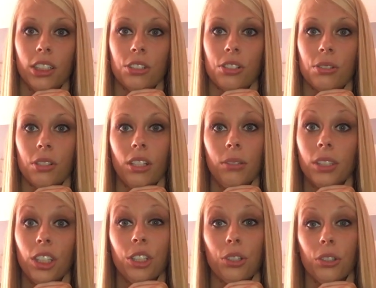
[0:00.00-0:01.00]
I just kind of
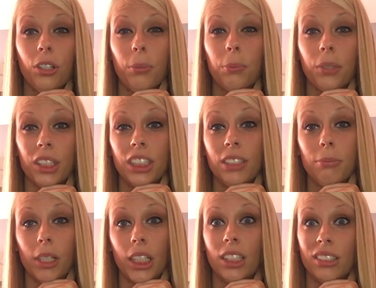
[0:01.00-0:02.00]
wanted to curl up in
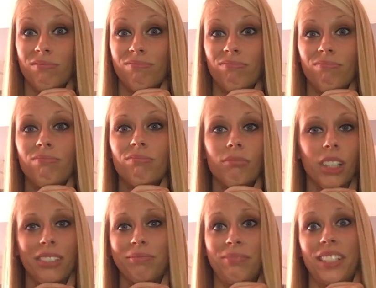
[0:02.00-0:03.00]
bed and
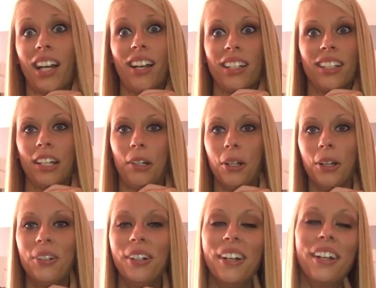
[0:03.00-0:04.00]
like, die. I don't know.